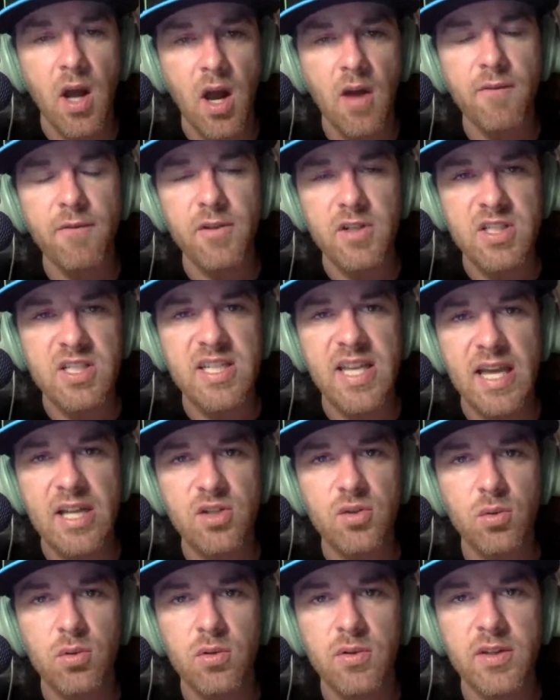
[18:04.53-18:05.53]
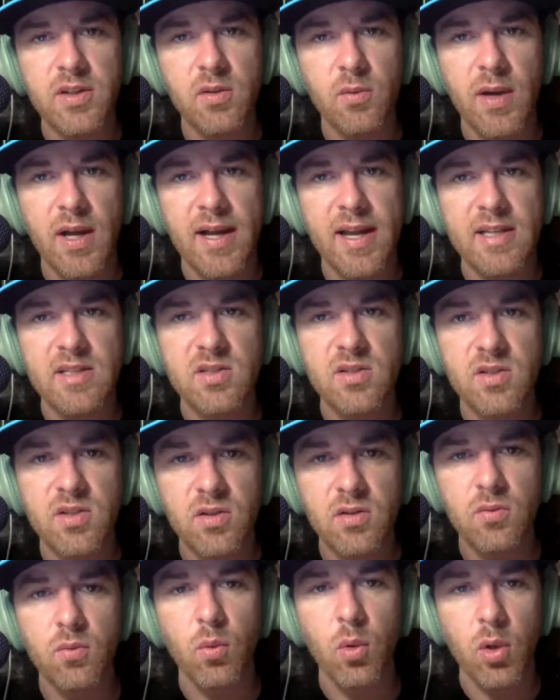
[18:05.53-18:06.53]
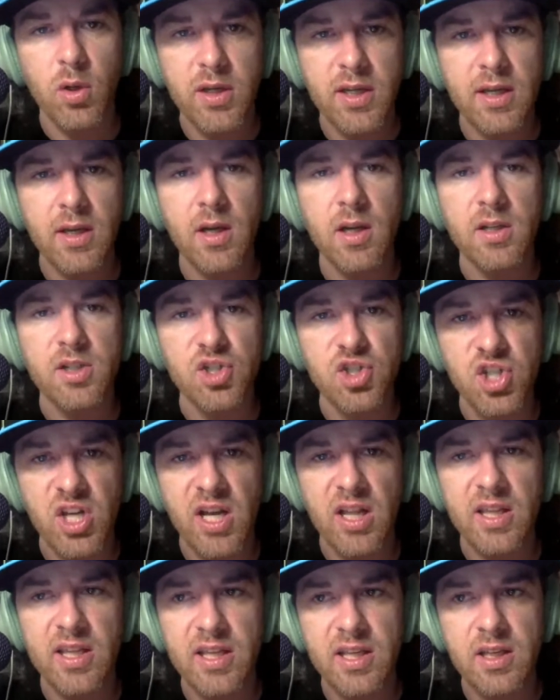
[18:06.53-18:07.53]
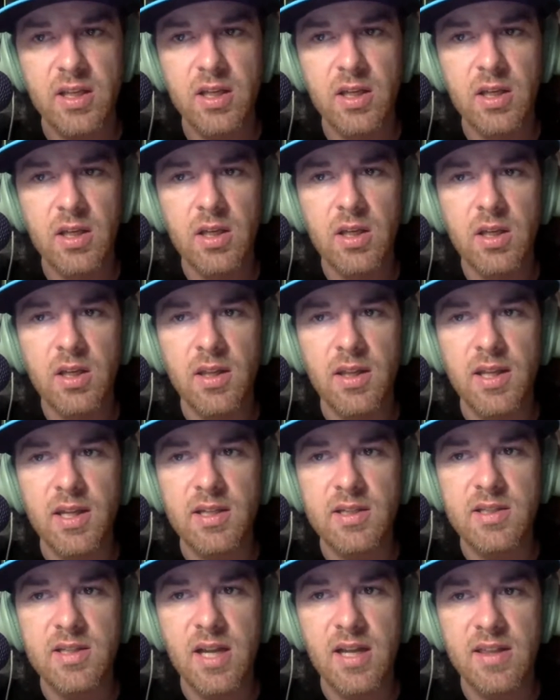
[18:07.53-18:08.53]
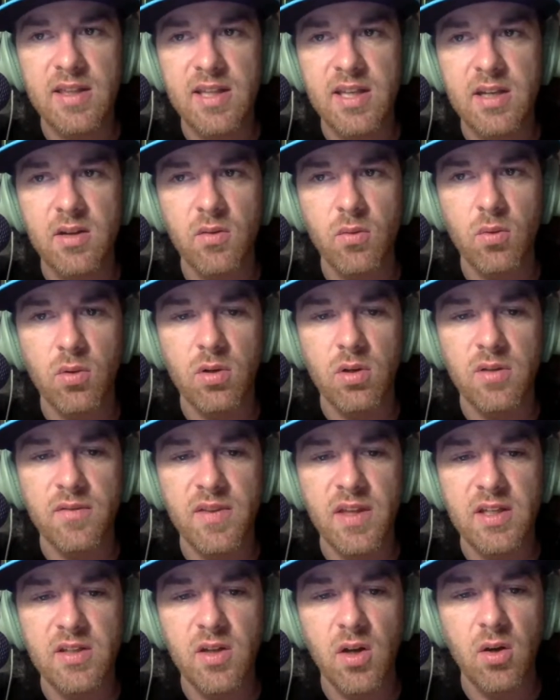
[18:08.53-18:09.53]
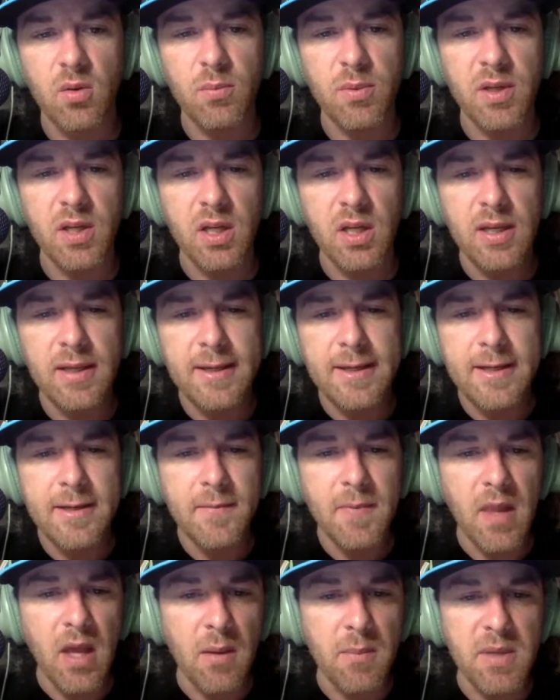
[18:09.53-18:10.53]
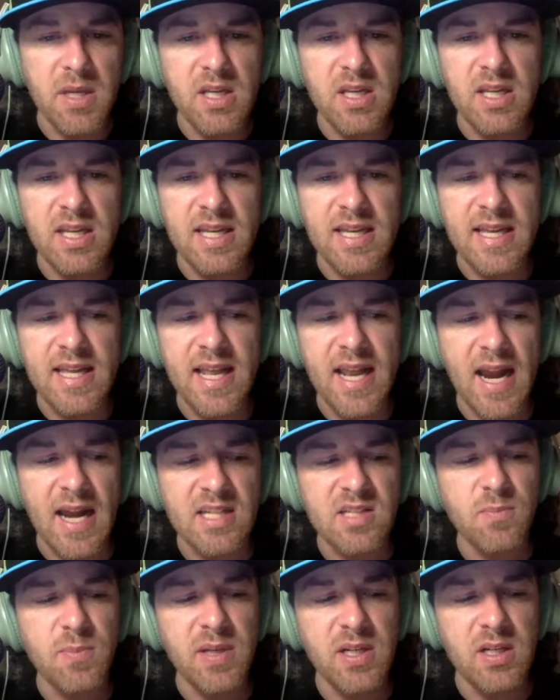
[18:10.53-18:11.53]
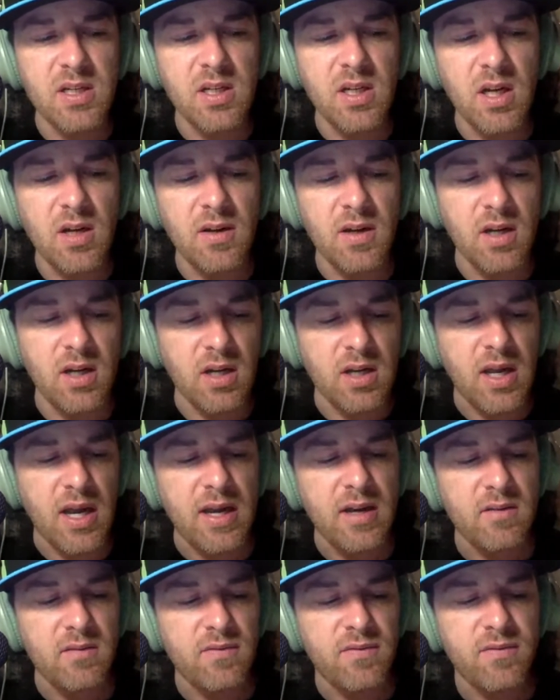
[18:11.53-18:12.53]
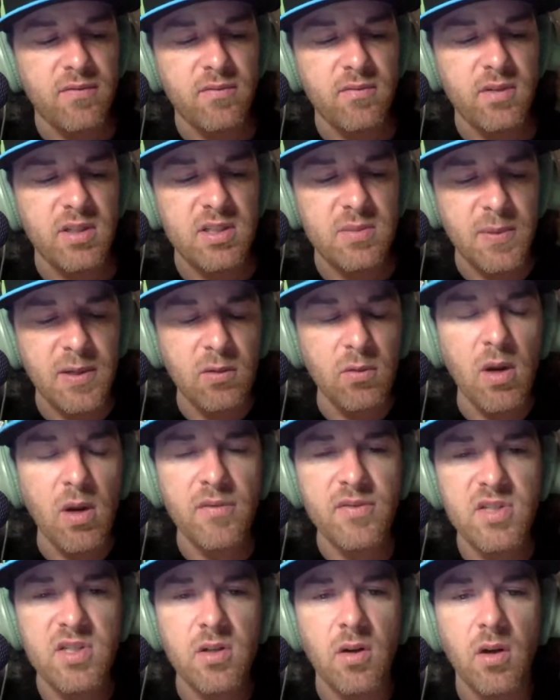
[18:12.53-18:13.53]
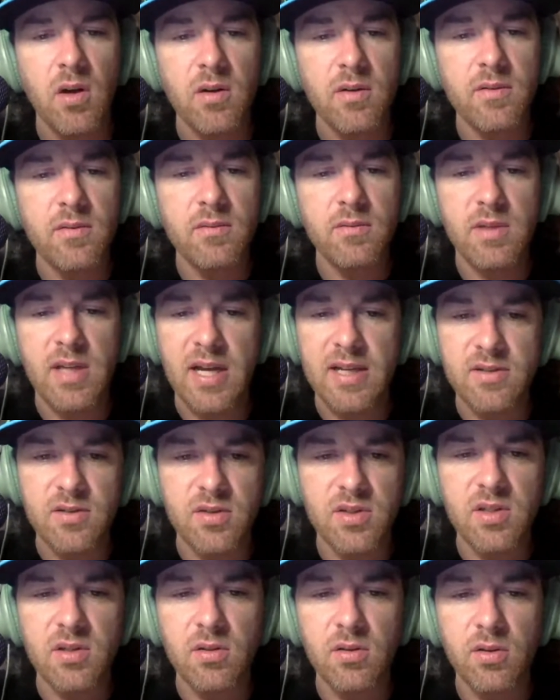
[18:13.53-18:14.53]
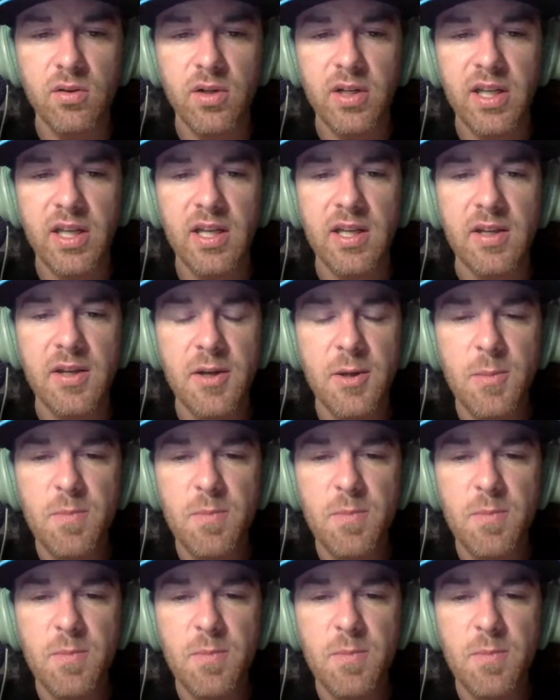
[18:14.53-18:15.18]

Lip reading: conference schedule, that the Wildcats still working on gelling, that it's not the end of the world if they don't. But I mean, it has been a kind of, it's been a rough start. Guys are still learning it.